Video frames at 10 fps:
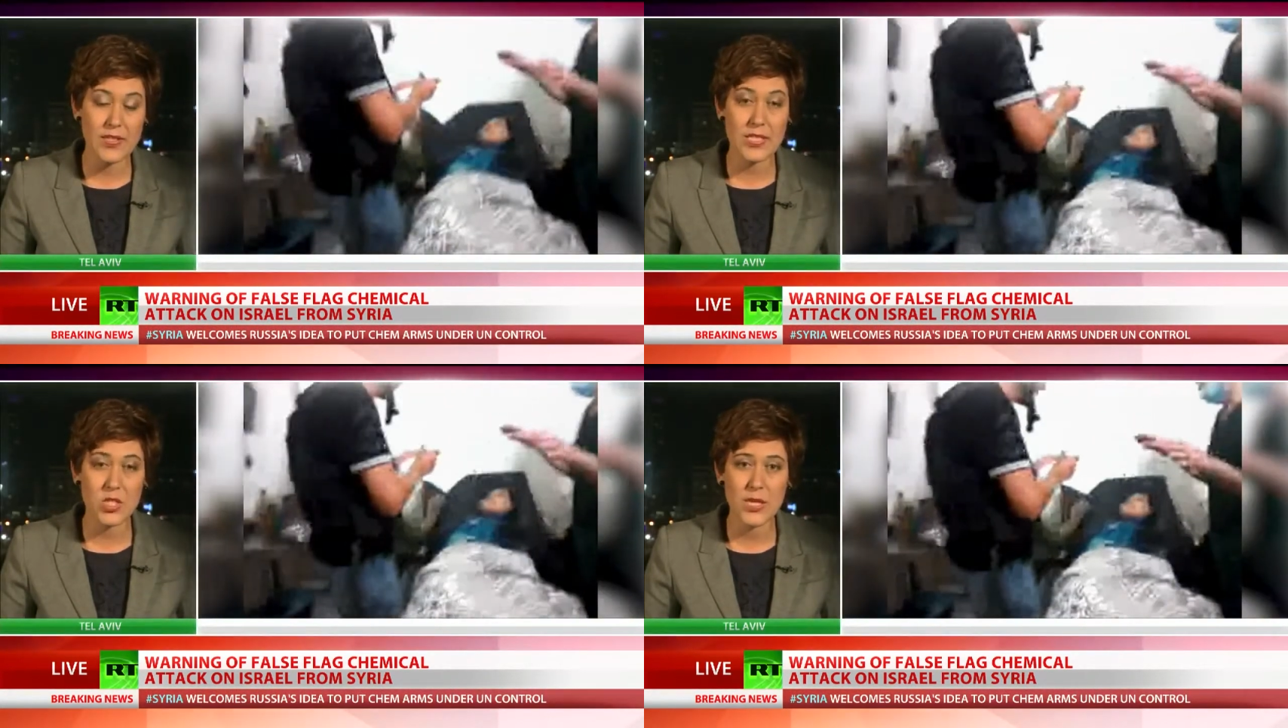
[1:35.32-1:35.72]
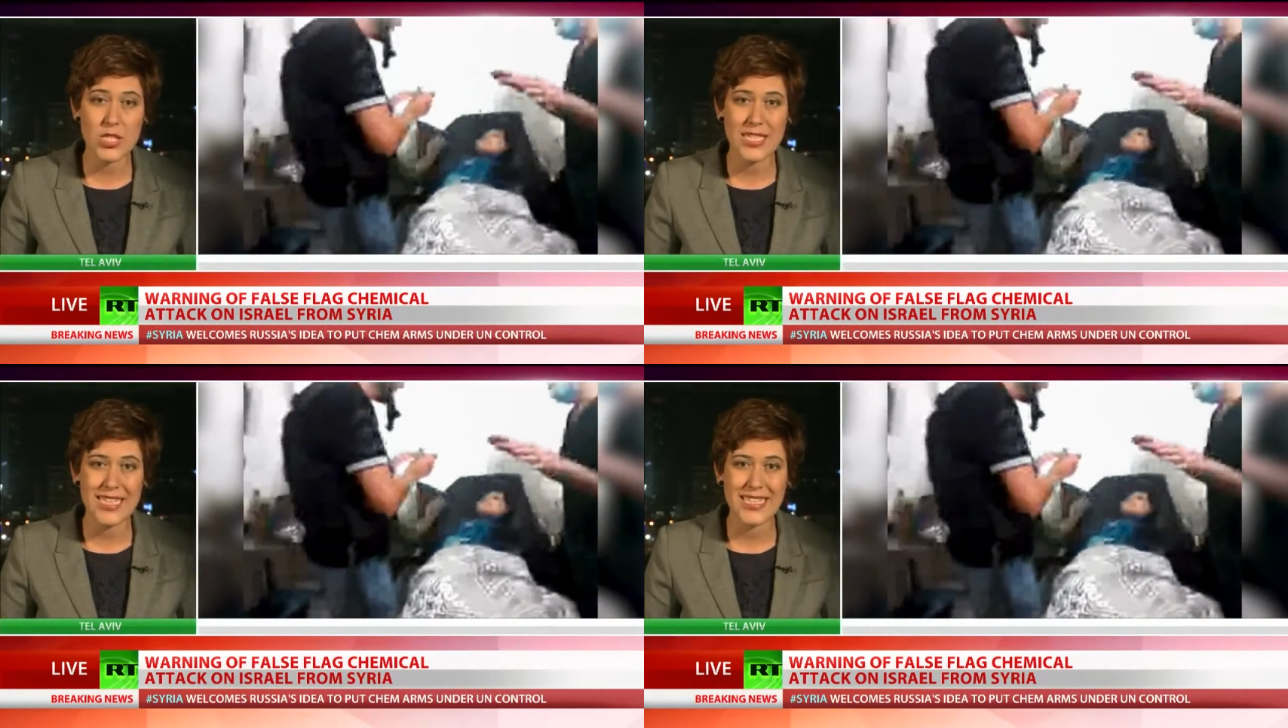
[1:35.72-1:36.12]
the
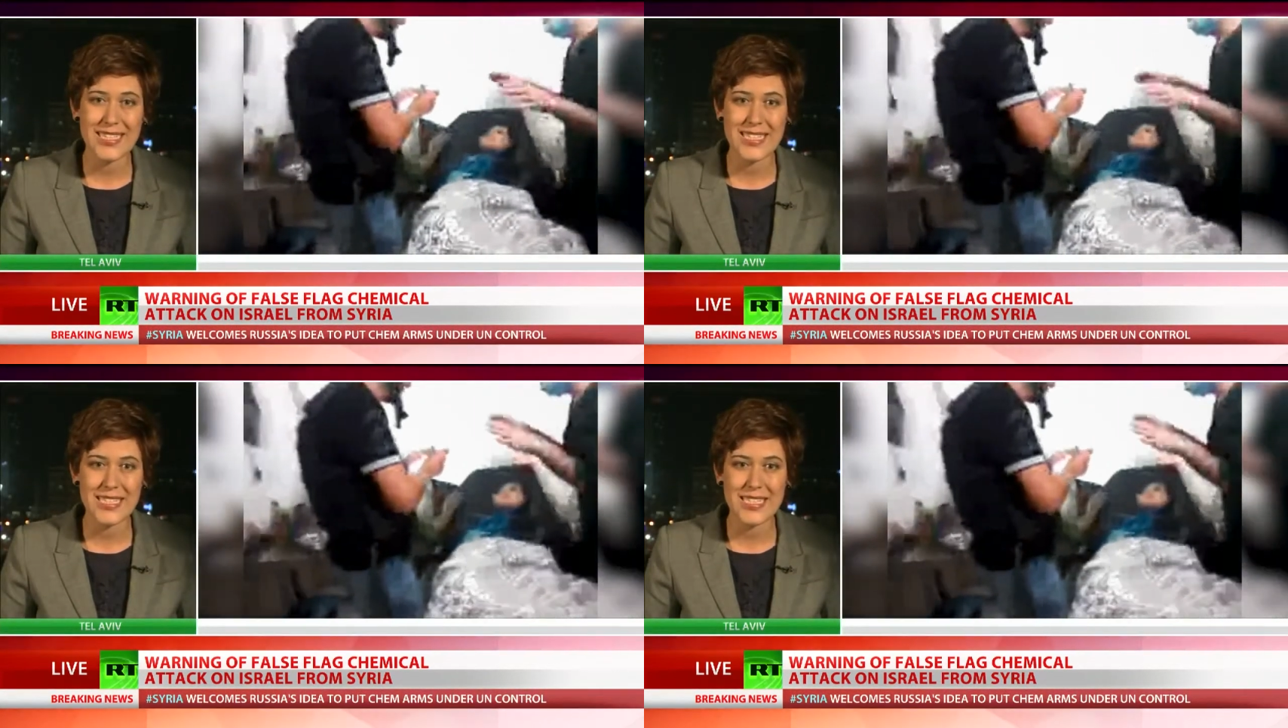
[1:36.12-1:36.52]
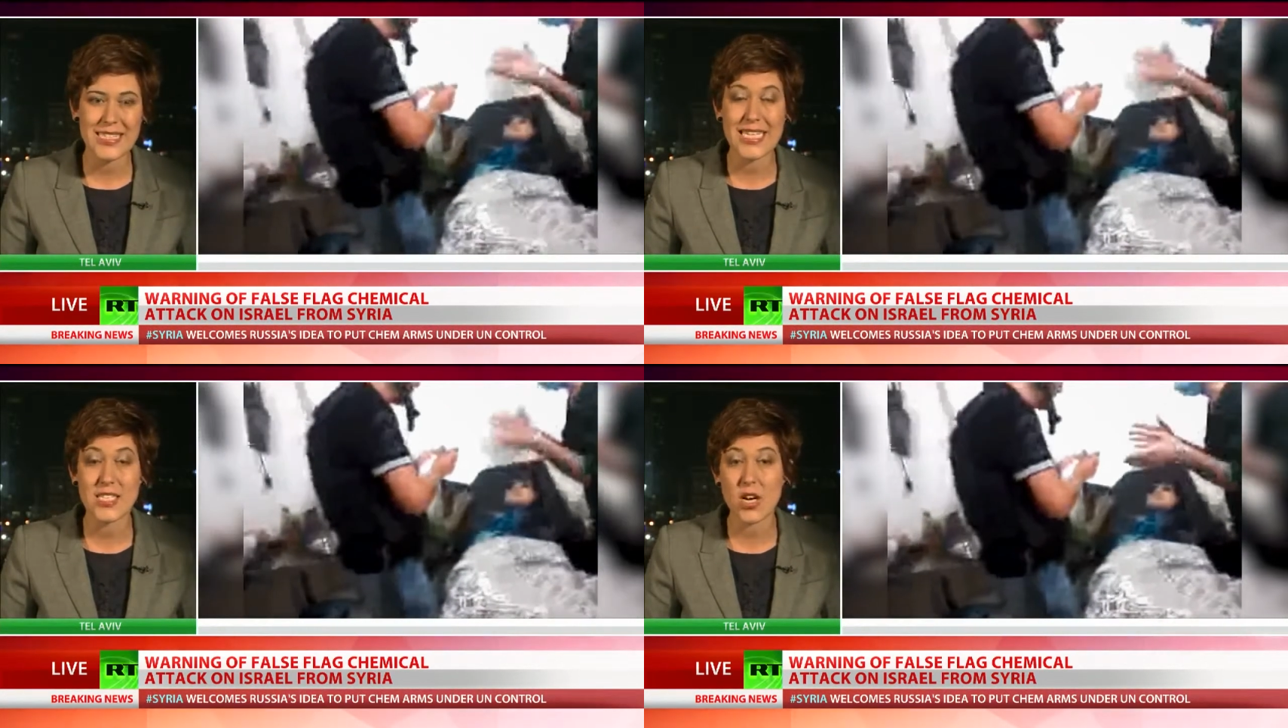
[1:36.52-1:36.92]
situation in these
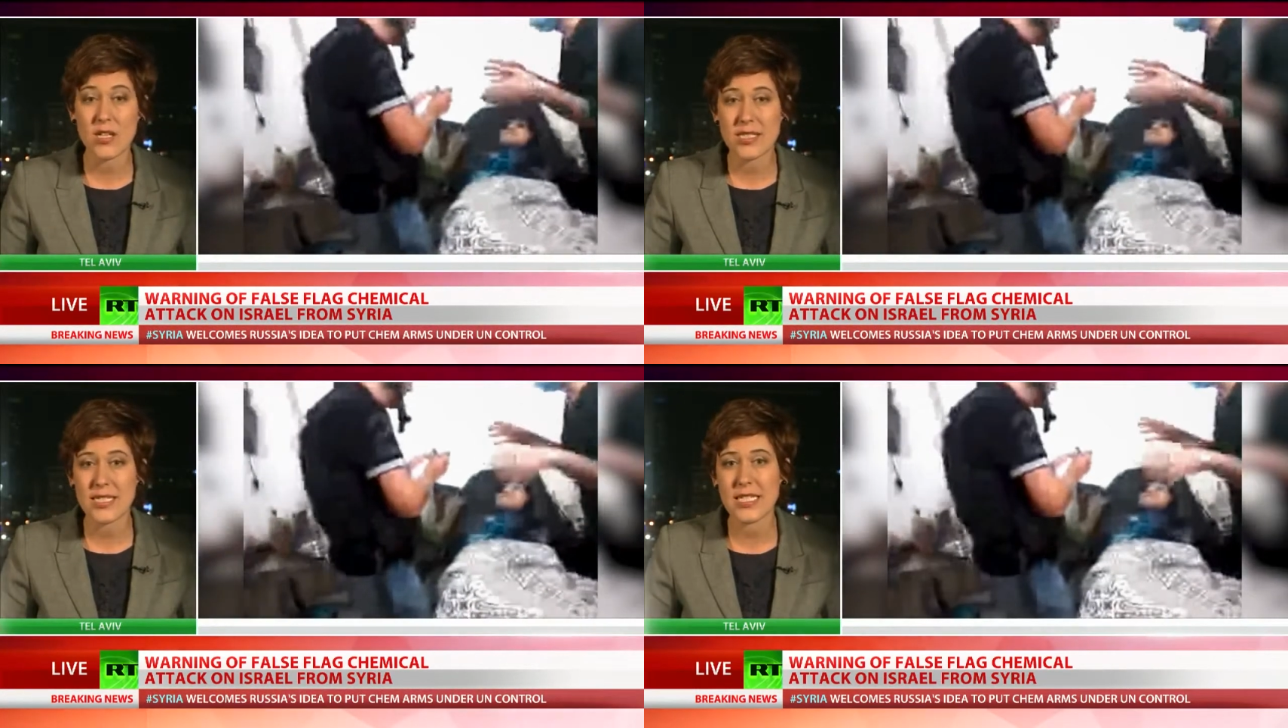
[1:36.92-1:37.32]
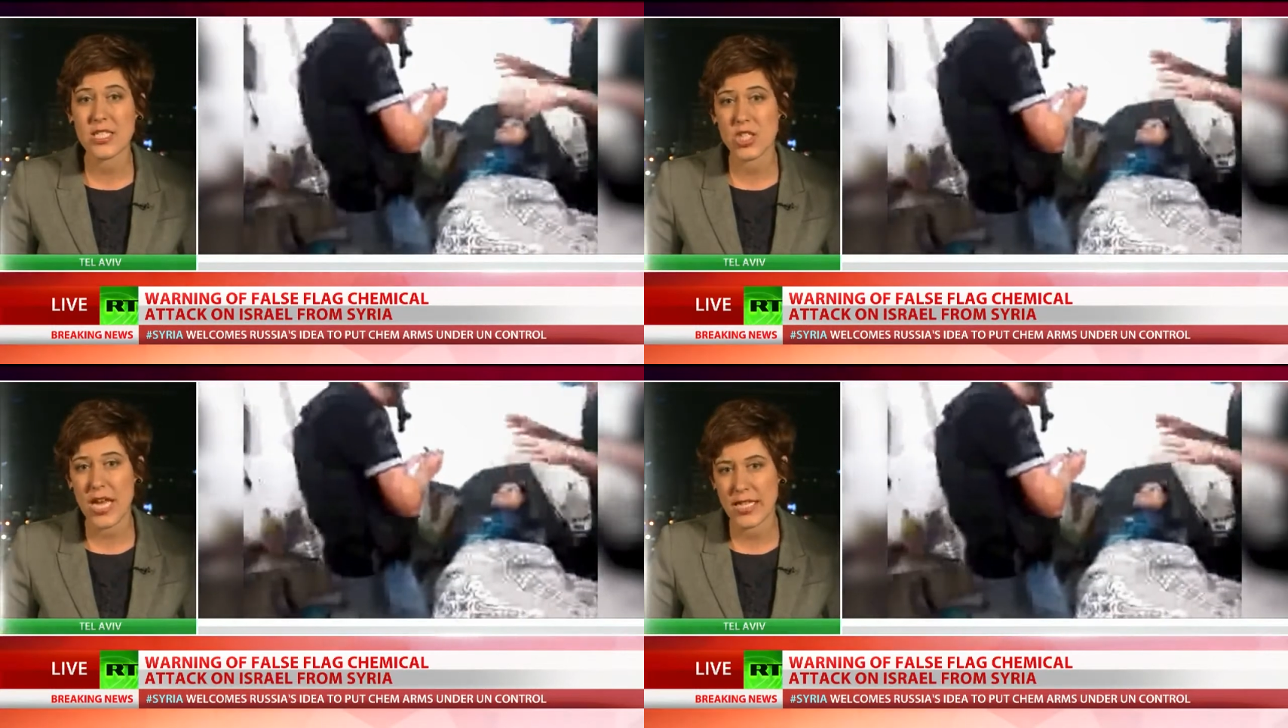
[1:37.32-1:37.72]
cities is
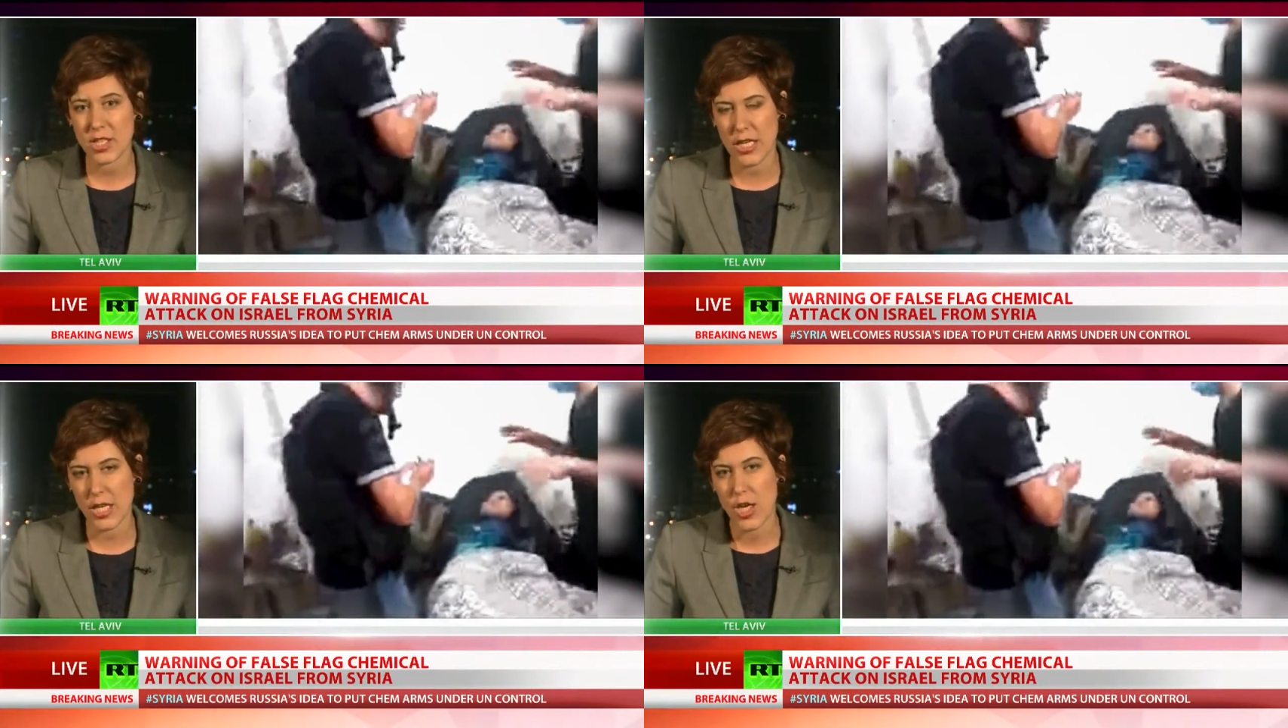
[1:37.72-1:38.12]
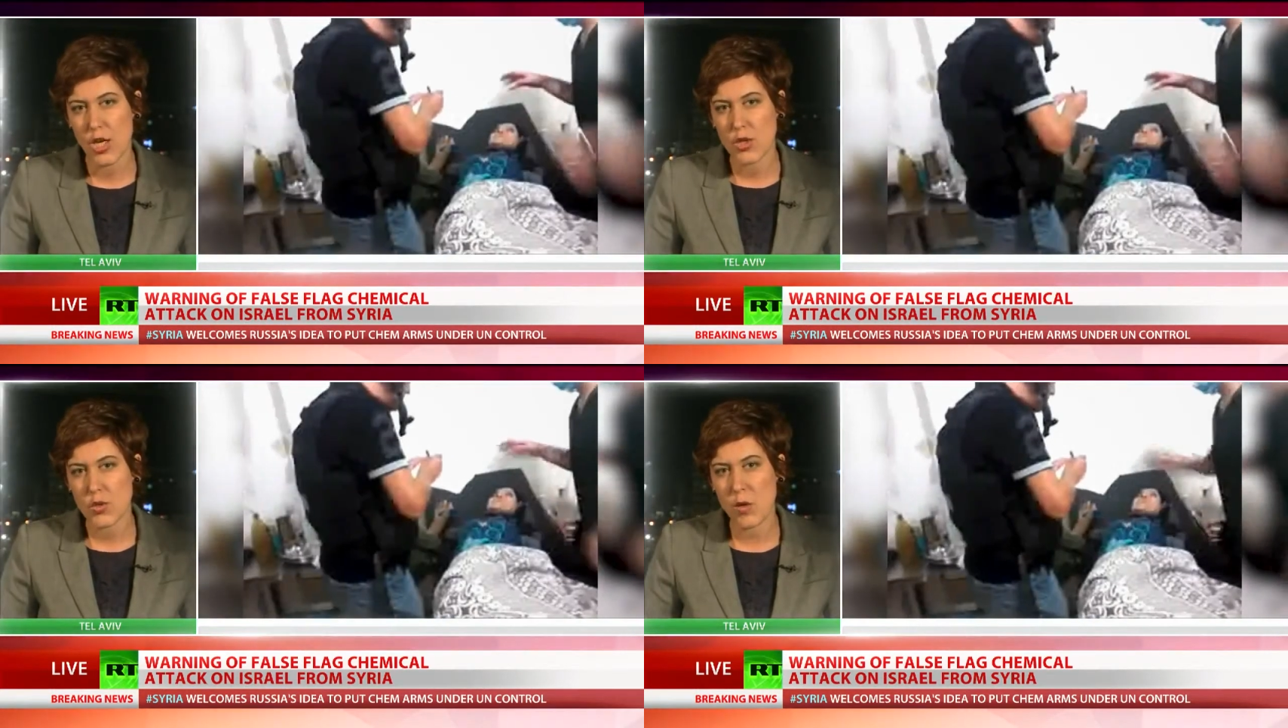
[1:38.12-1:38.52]
constantly changing.
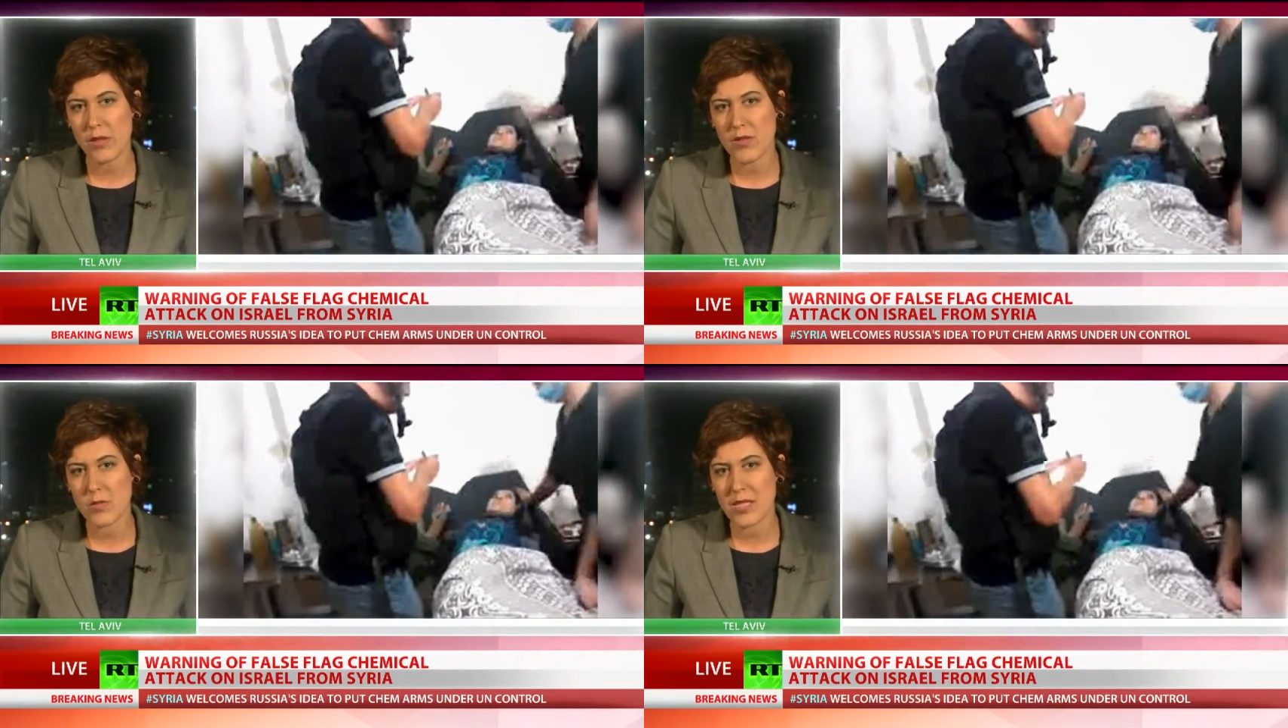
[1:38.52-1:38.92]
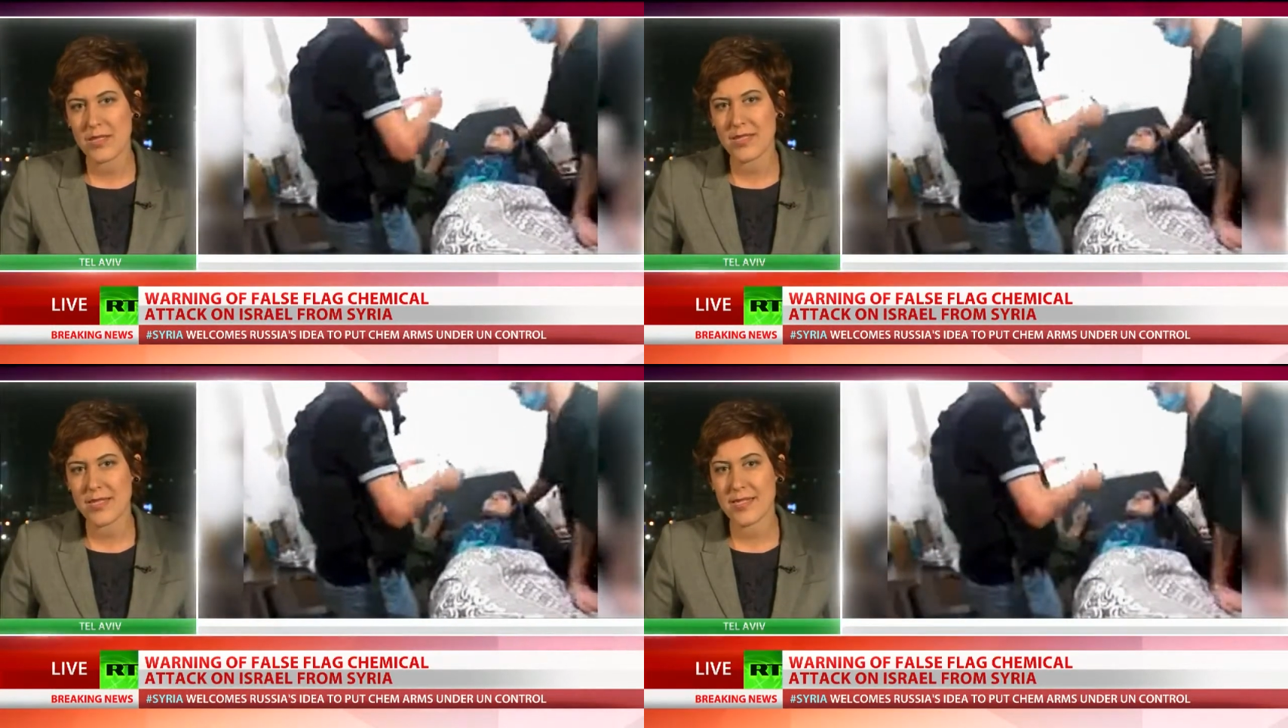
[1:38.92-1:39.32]
So what this
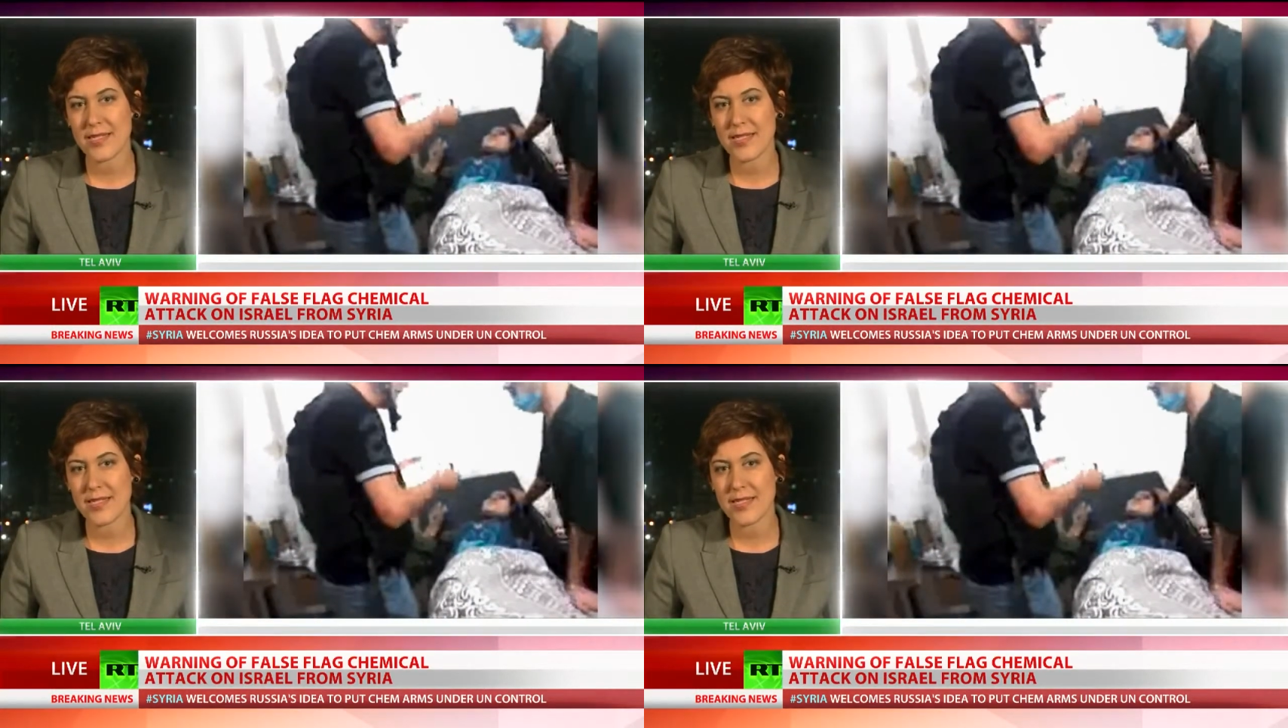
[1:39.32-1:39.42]
means is that